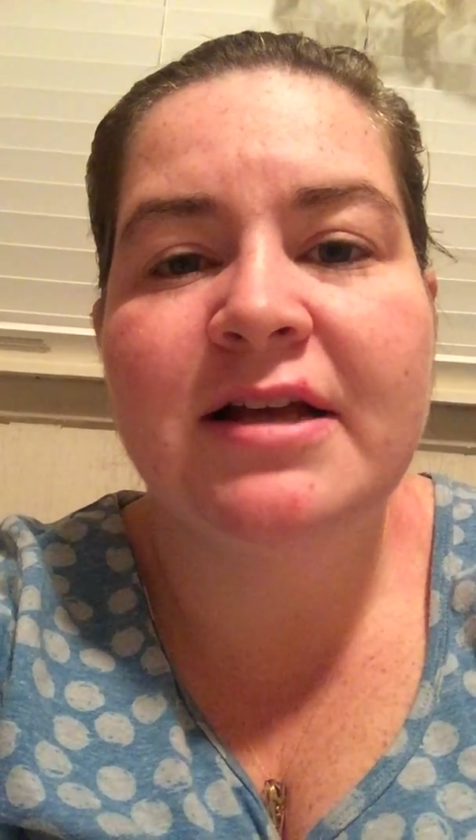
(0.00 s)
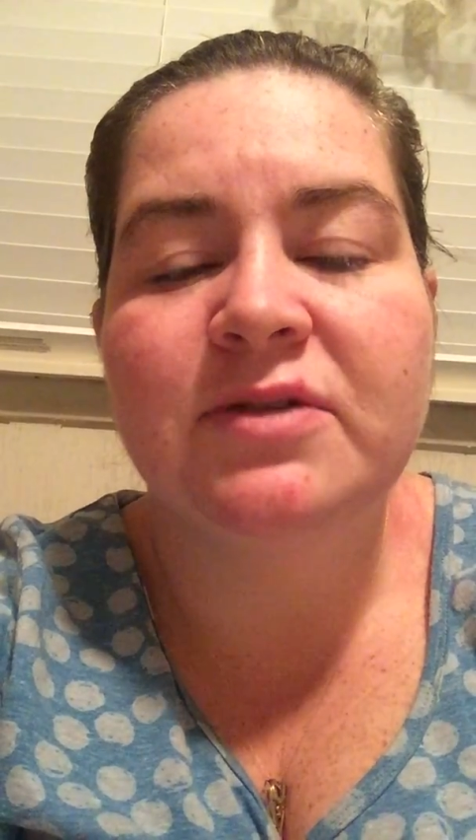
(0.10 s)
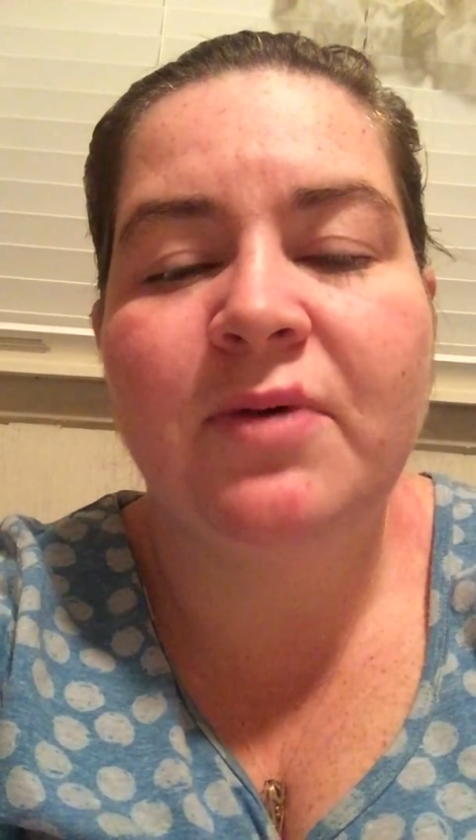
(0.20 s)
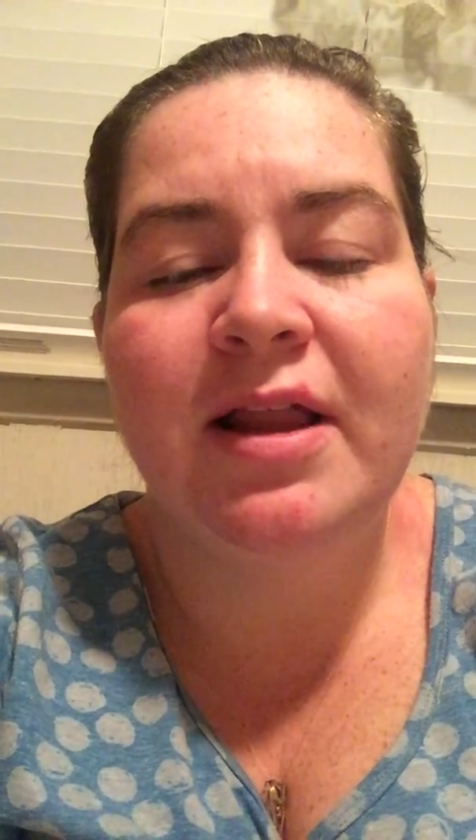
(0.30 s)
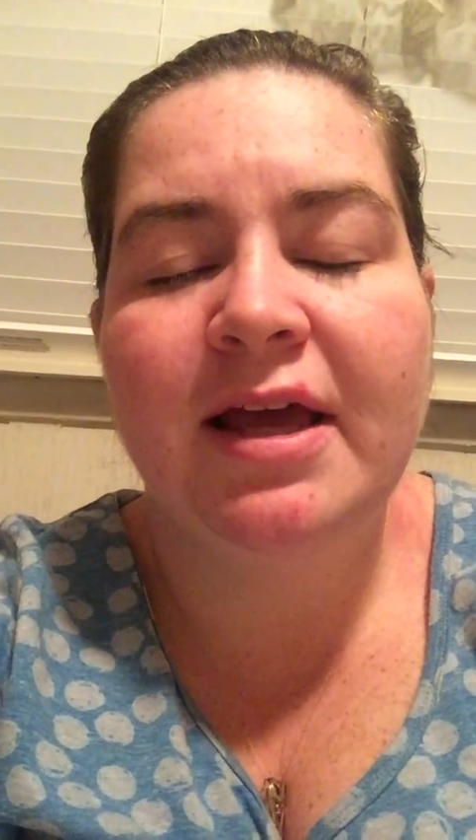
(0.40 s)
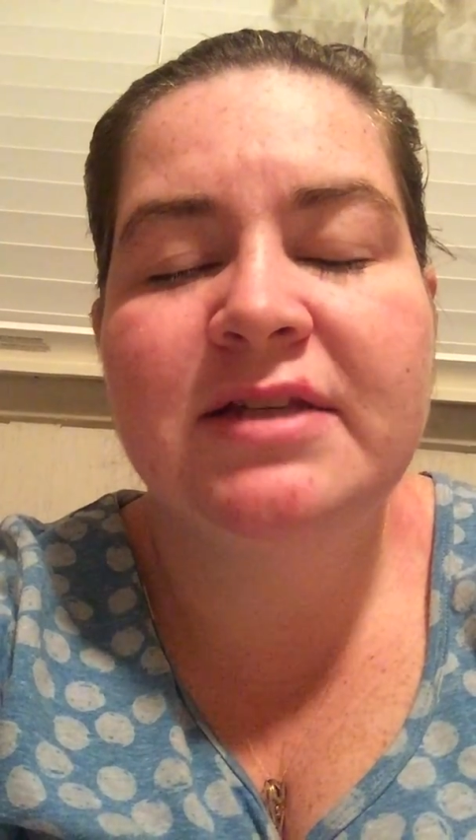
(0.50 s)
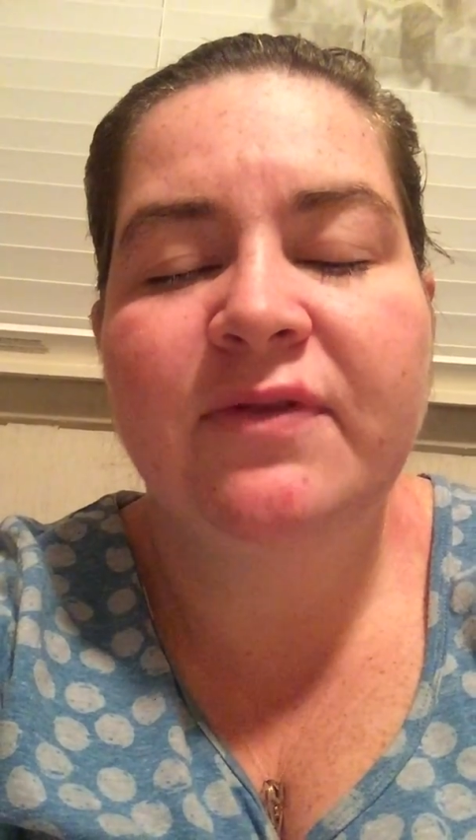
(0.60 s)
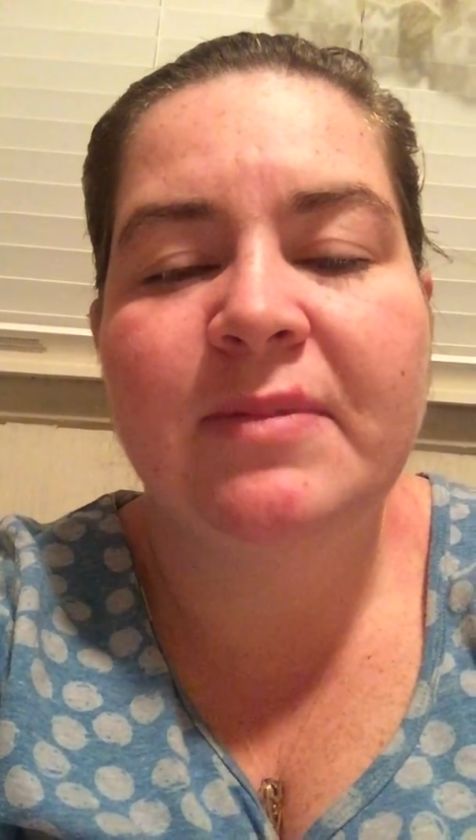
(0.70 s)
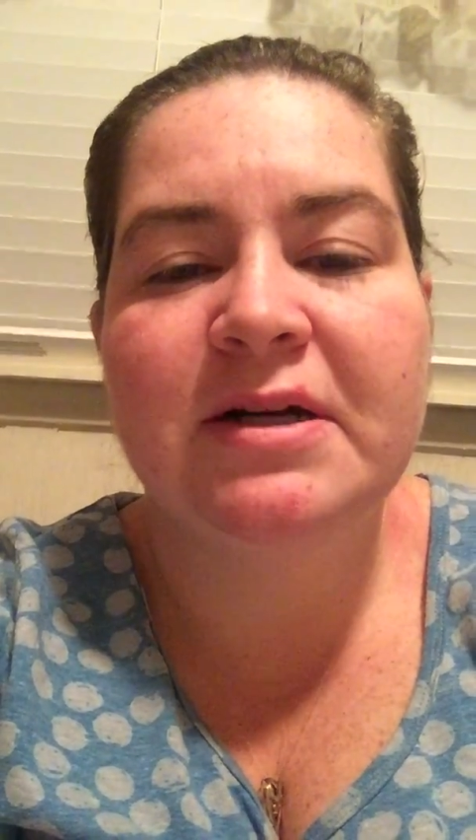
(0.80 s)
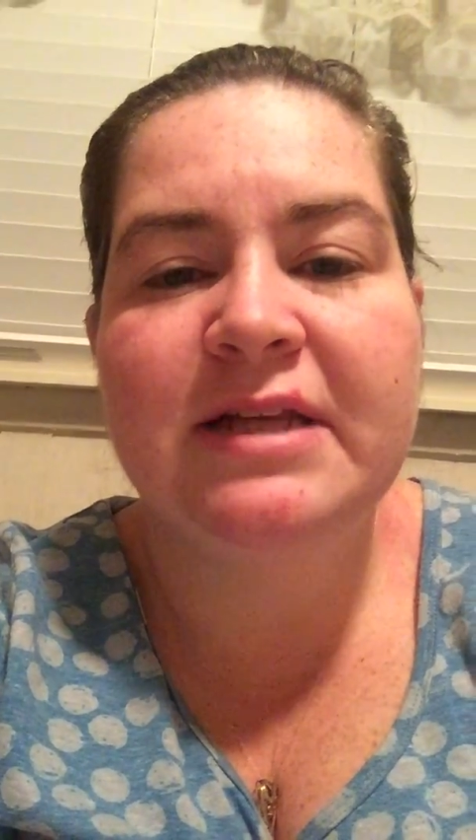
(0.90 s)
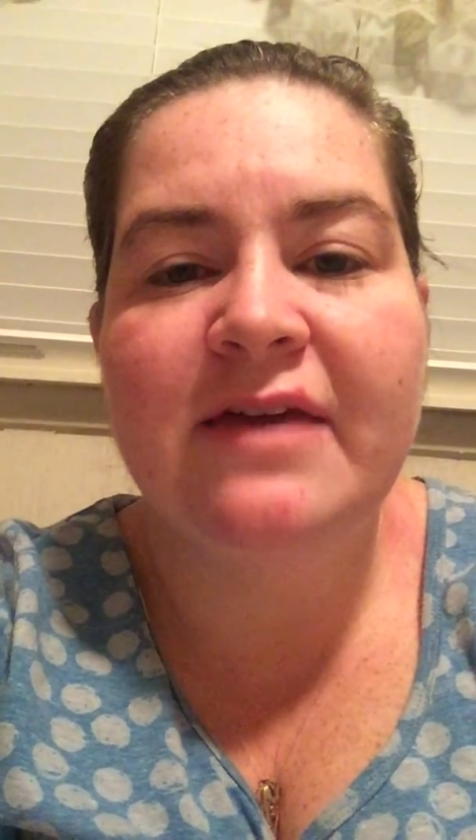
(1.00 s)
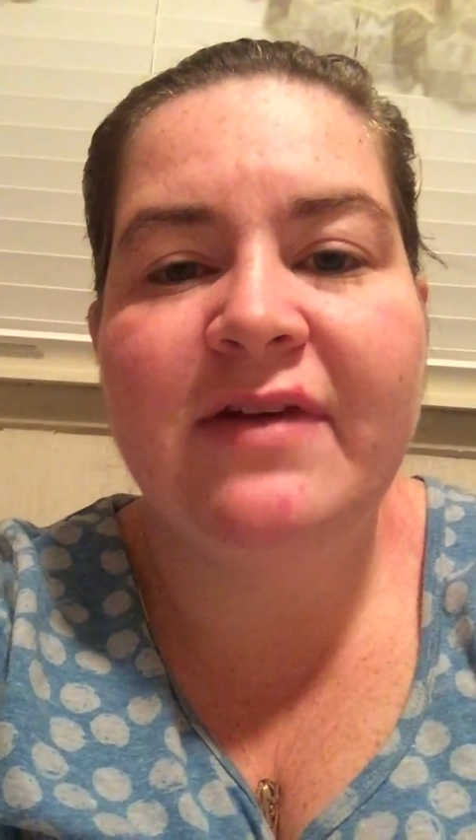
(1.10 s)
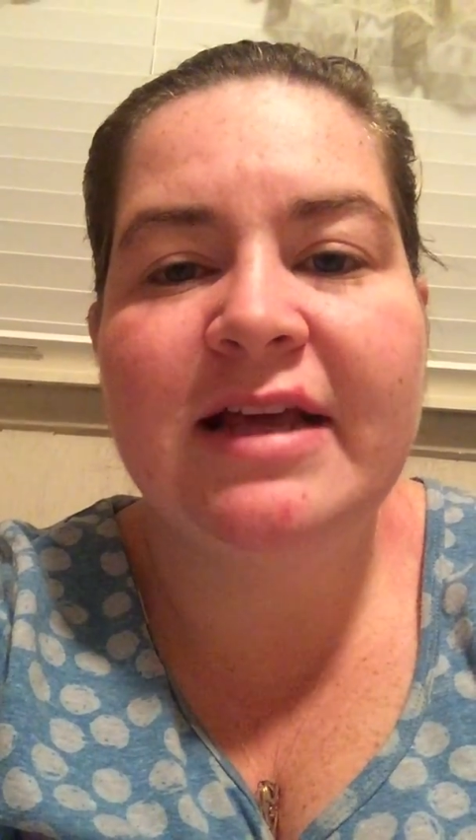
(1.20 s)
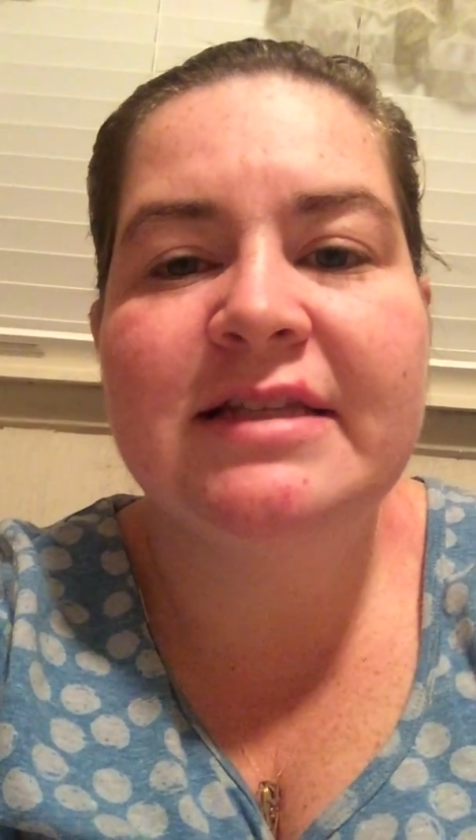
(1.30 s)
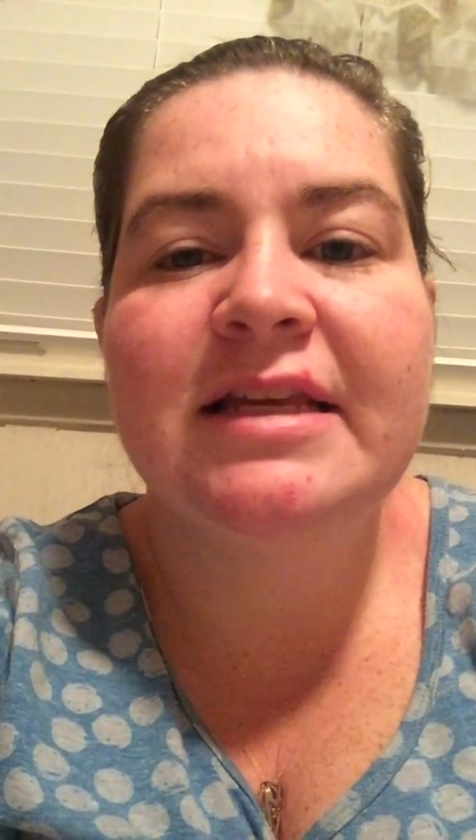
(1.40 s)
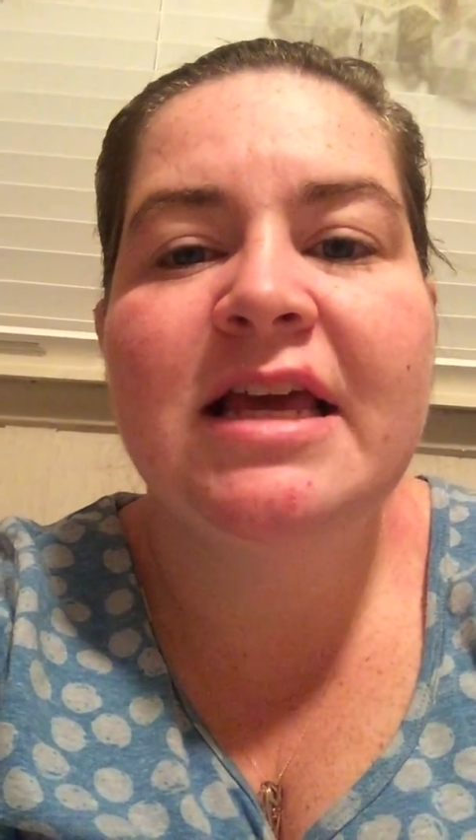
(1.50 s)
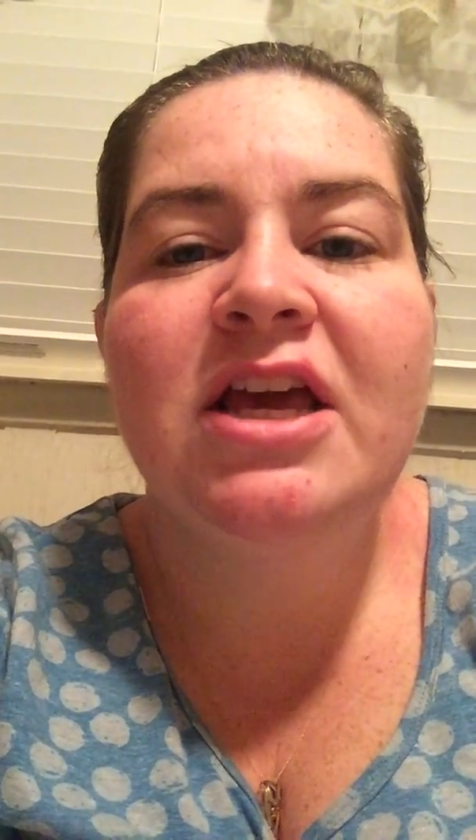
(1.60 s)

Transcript: as well as from our savings.